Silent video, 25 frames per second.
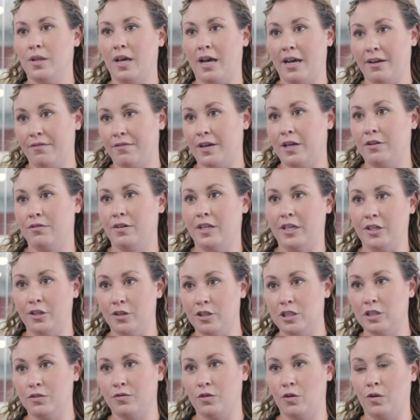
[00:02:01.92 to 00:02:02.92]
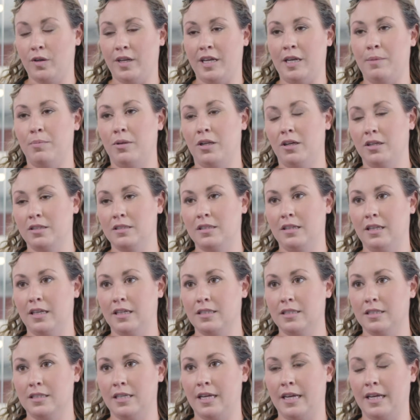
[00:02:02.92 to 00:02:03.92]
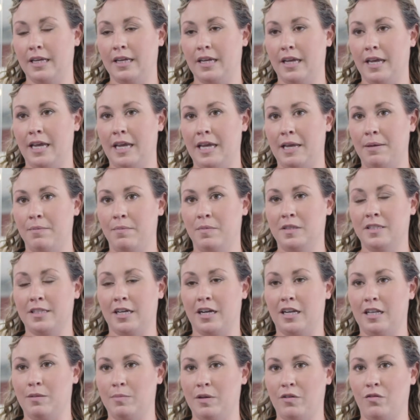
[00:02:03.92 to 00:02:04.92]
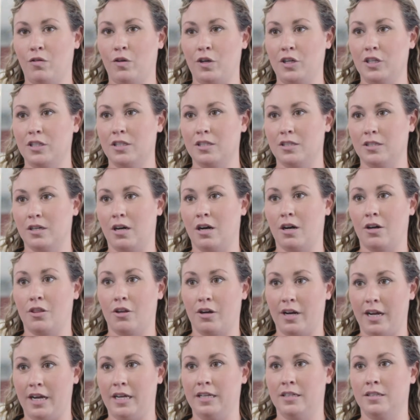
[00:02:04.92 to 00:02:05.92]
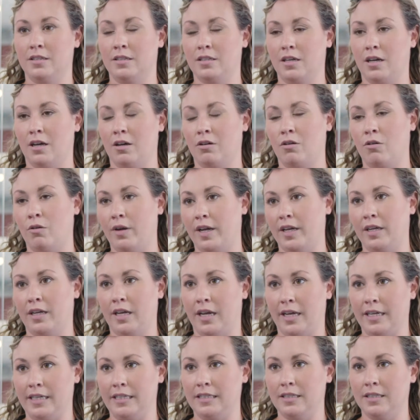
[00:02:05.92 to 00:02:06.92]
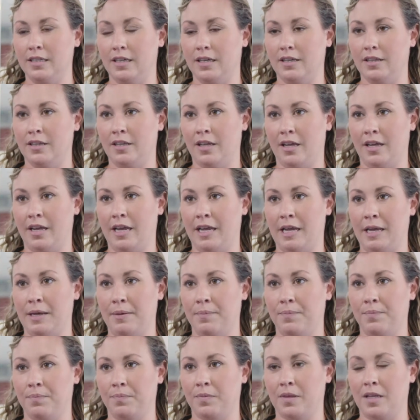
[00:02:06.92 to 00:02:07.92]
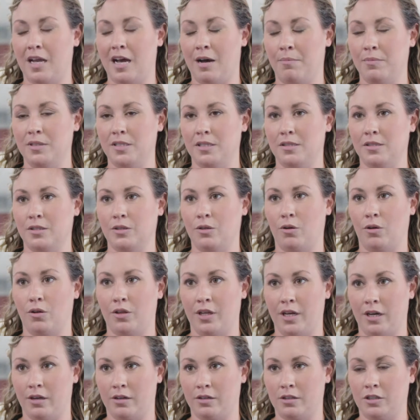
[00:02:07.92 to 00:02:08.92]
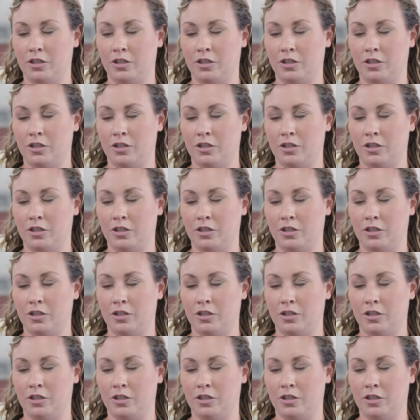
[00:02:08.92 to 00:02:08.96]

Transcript: I find really useful in A+ listing, certainly before you start, there is a quick guide that Amazon's got there.